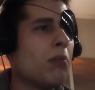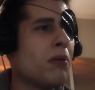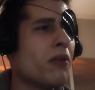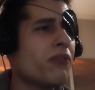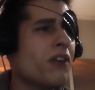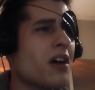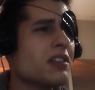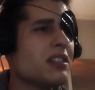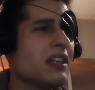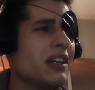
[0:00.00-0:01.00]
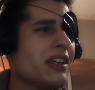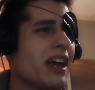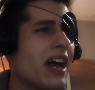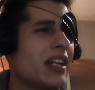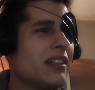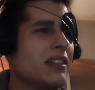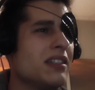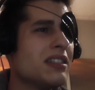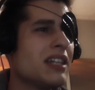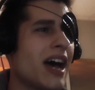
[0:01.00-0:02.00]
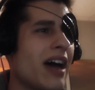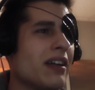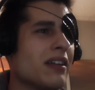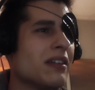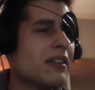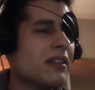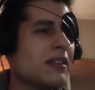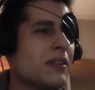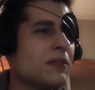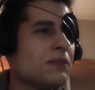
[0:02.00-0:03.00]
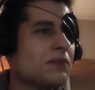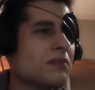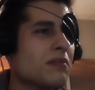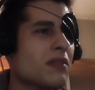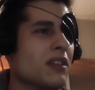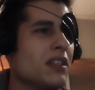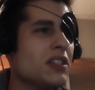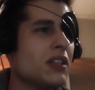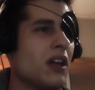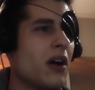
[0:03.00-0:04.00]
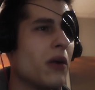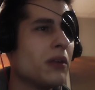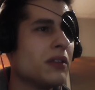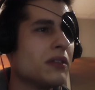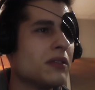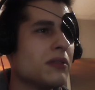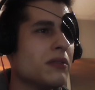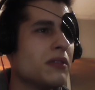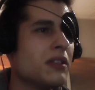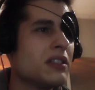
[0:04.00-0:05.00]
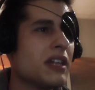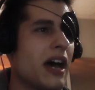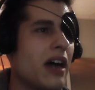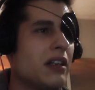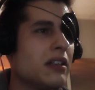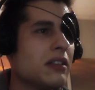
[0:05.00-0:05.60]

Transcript: Poor Foxy again. He's sad. He's alone and sad.